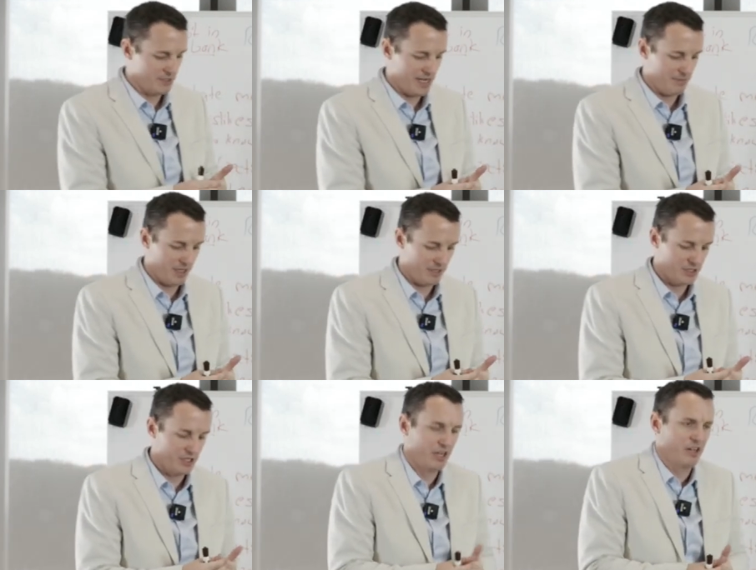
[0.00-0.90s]
What's happening? And the
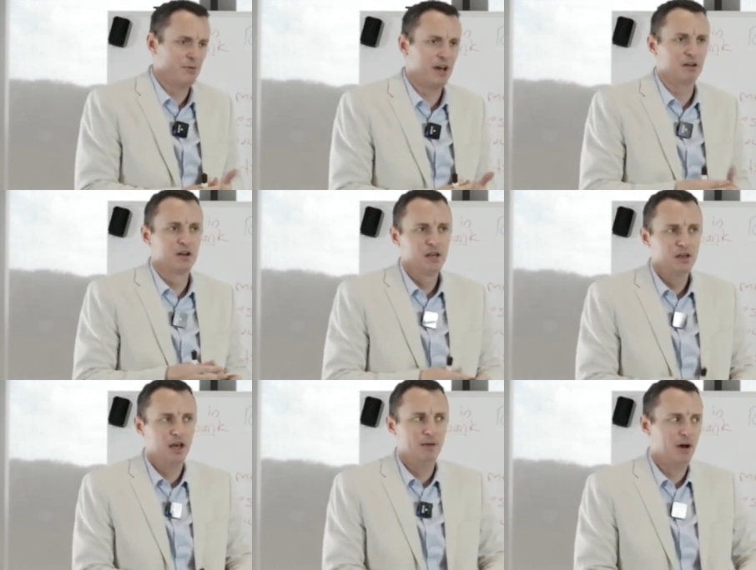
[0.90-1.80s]
student goes, Well,
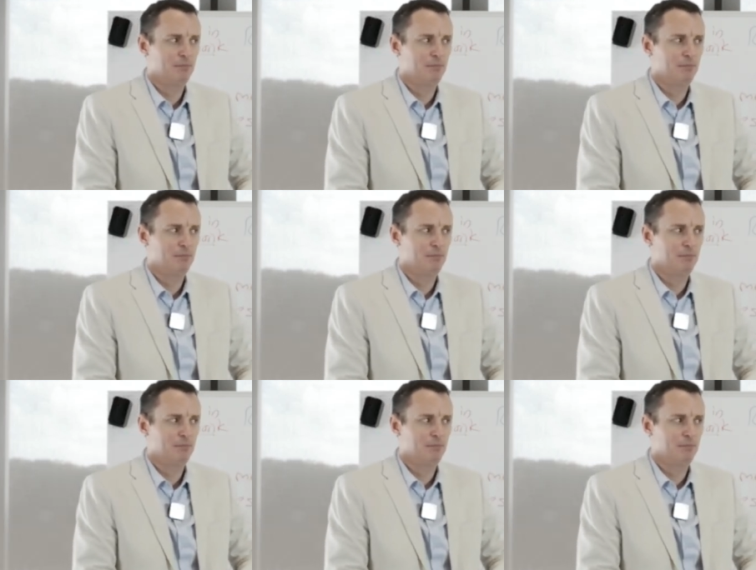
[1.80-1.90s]
um,